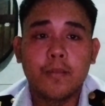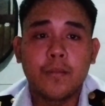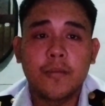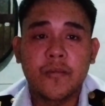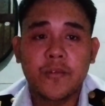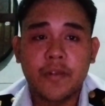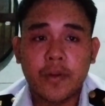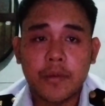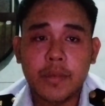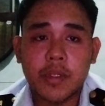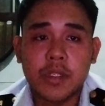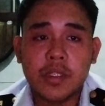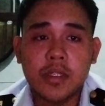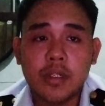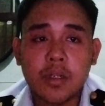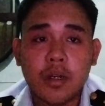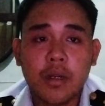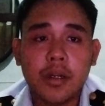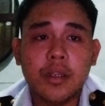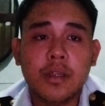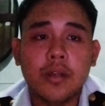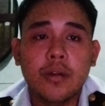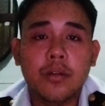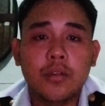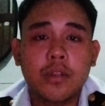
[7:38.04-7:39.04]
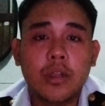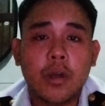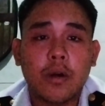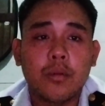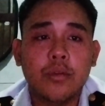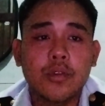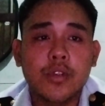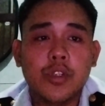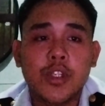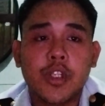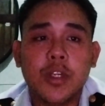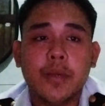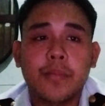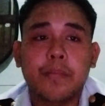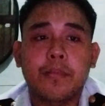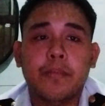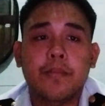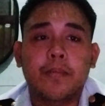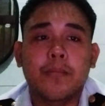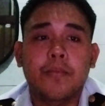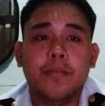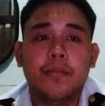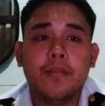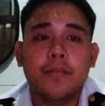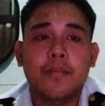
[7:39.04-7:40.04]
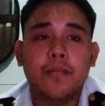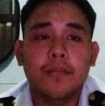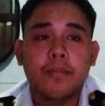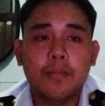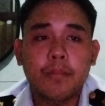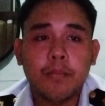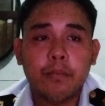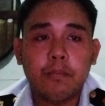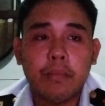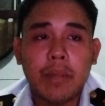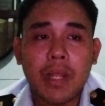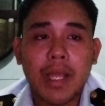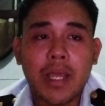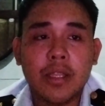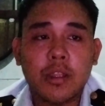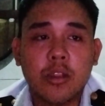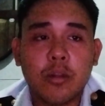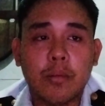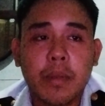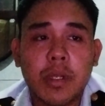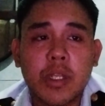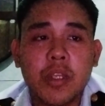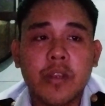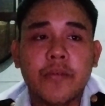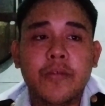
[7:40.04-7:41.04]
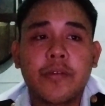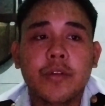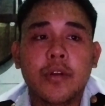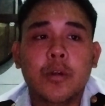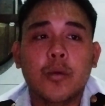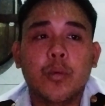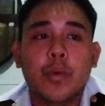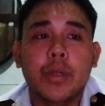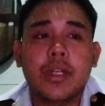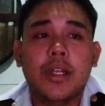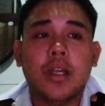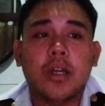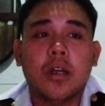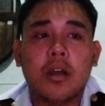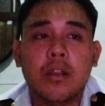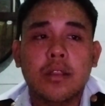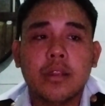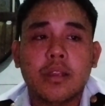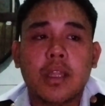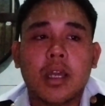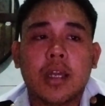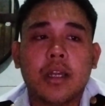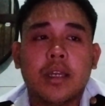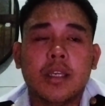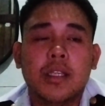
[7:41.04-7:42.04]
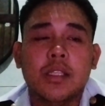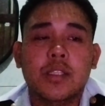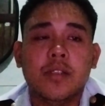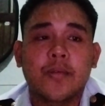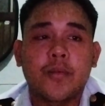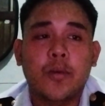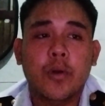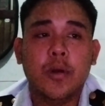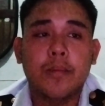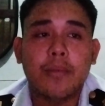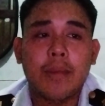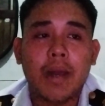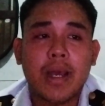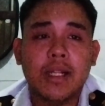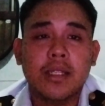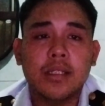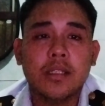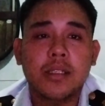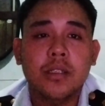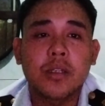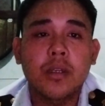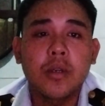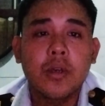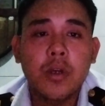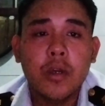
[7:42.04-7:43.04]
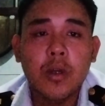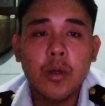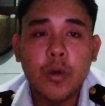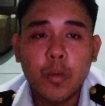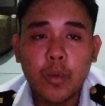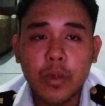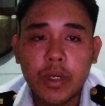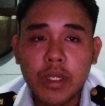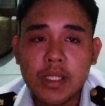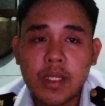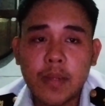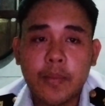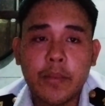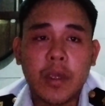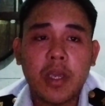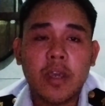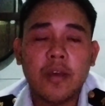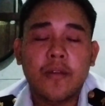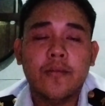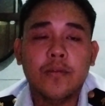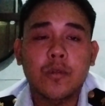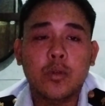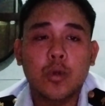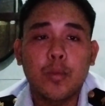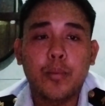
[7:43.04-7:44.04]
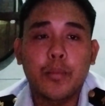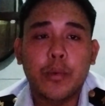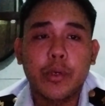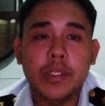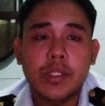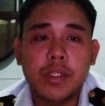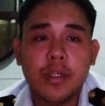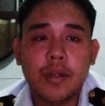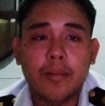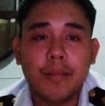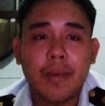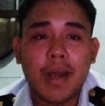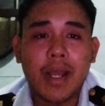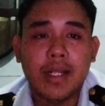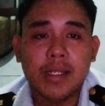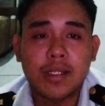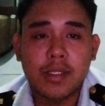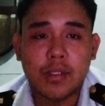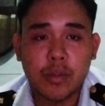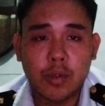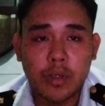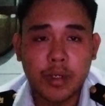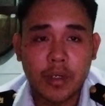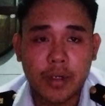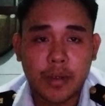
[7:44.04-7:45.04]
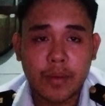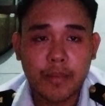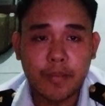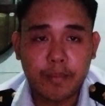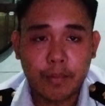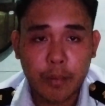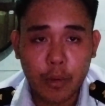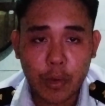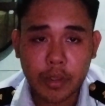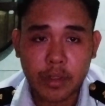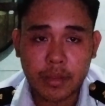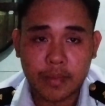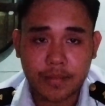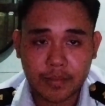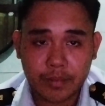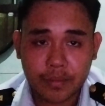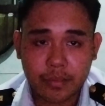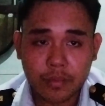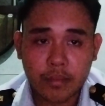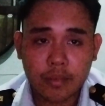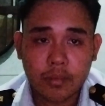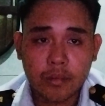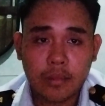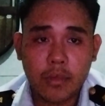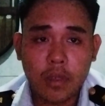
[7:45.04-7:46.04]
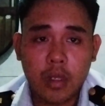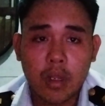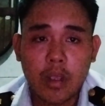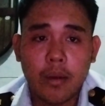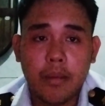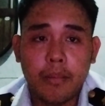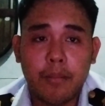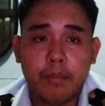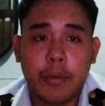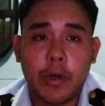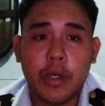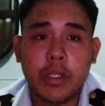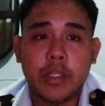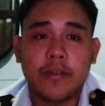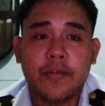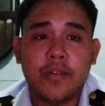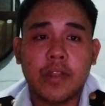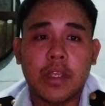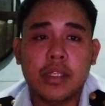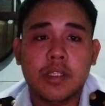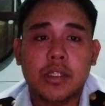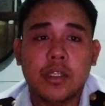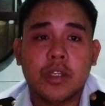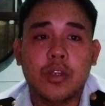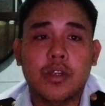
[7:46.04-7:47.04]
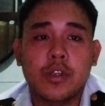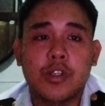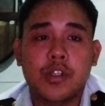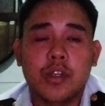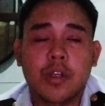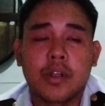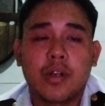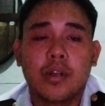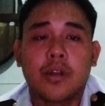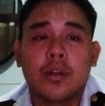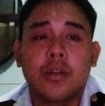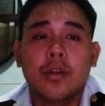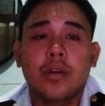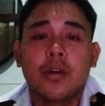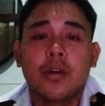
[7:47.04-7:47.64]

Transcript: From the scenario, the on-ship plan to maneuver when the contact is 4 miles with a CPA of 2.0 miles to her point of the execution,